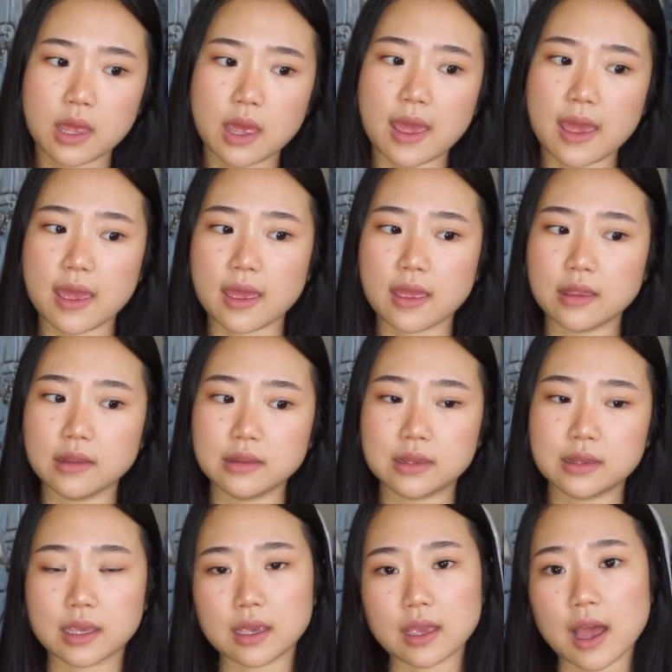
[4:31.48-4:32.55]
and
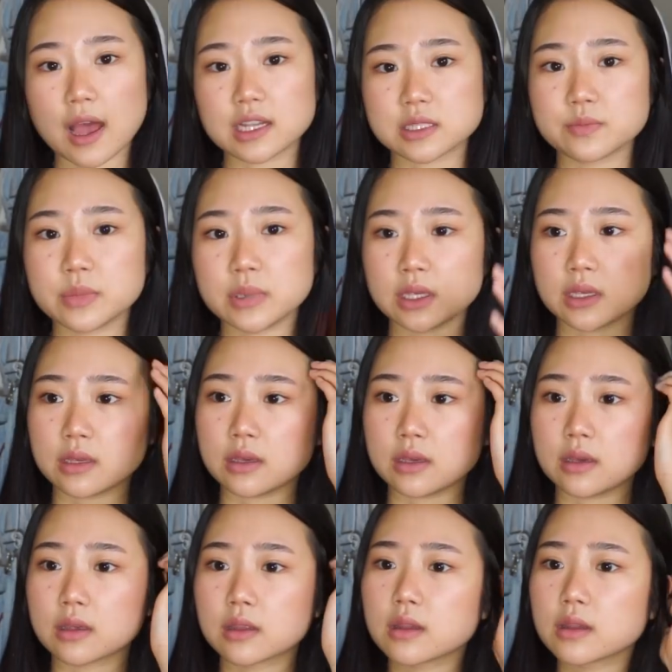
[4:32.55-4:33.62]
they asked
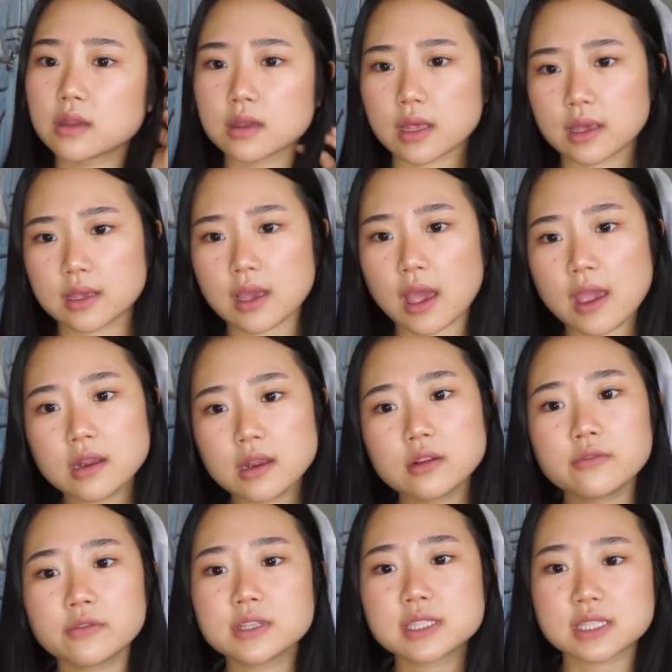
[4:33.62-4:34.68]
me like kind
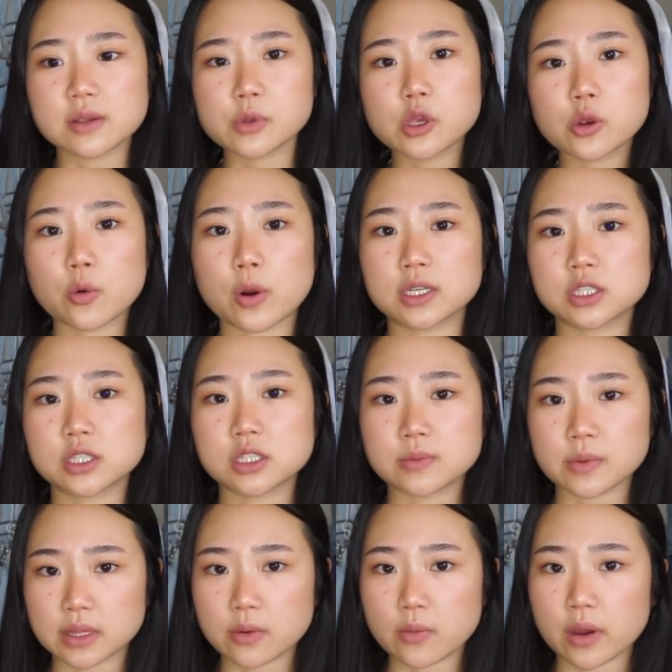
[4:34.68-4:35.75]
of the similar questions,
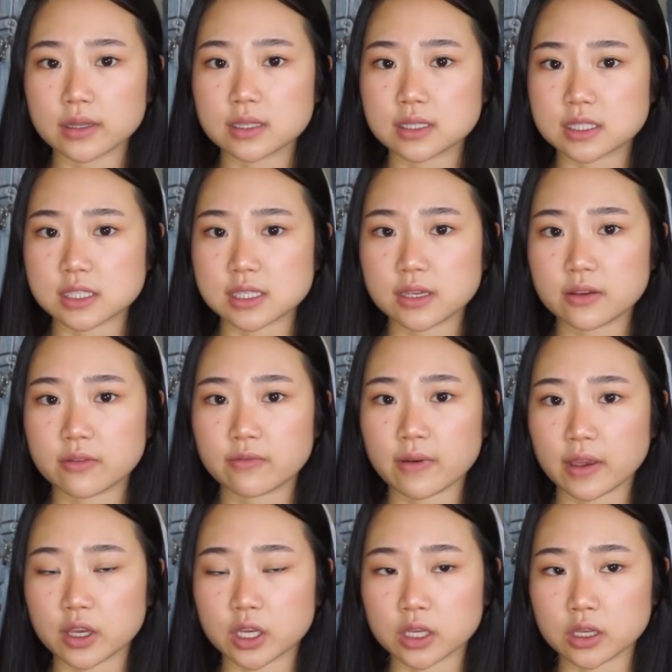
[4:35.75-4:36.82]
but they wanted to see if I
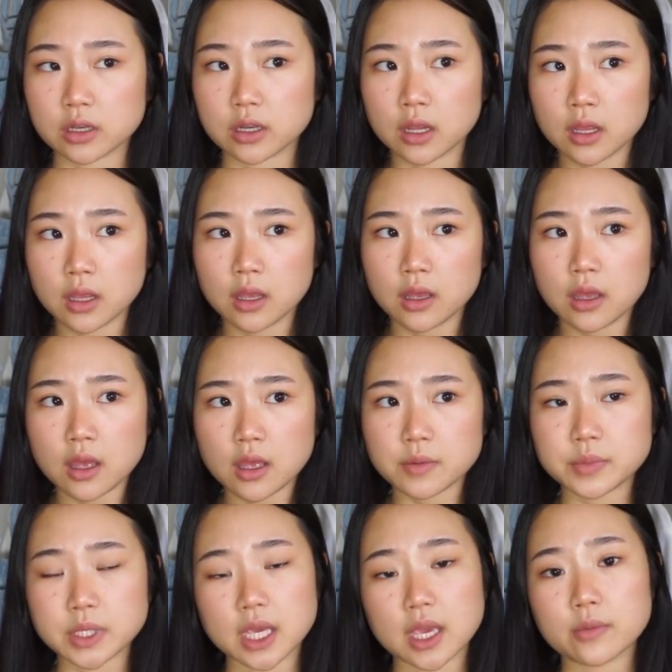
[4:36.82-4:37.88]
could
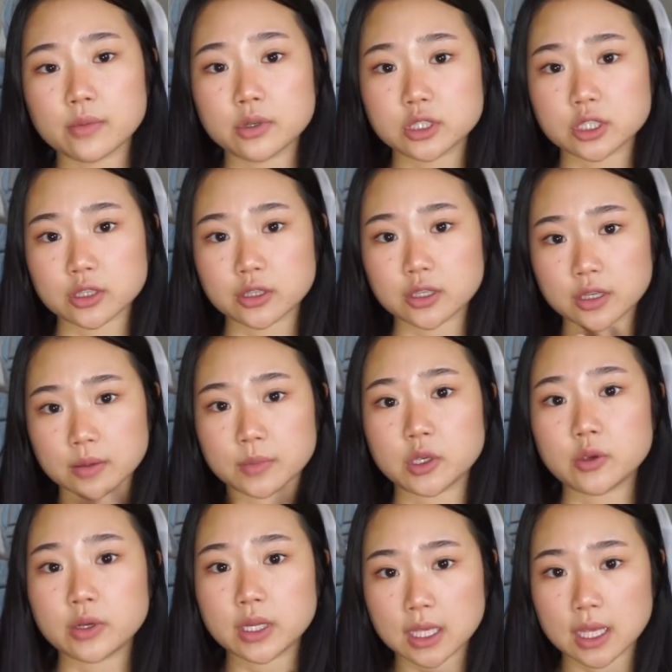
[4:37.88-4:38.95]
be able to
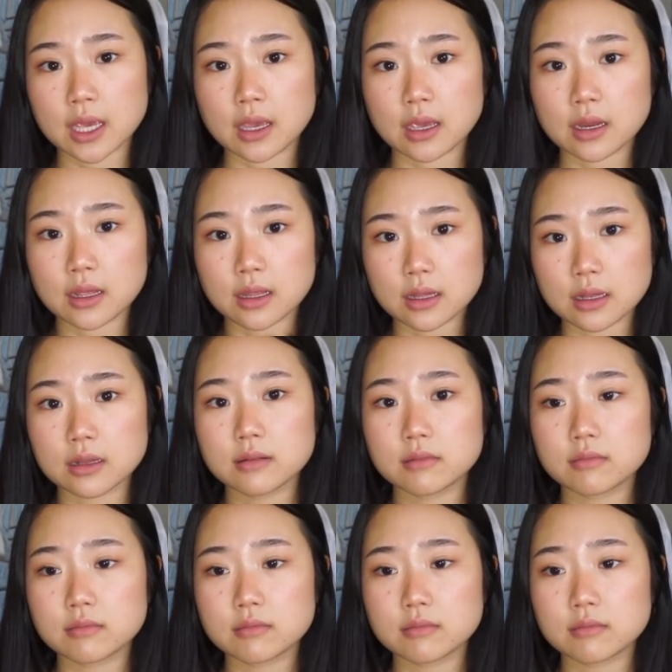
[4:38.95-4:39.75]
communicate it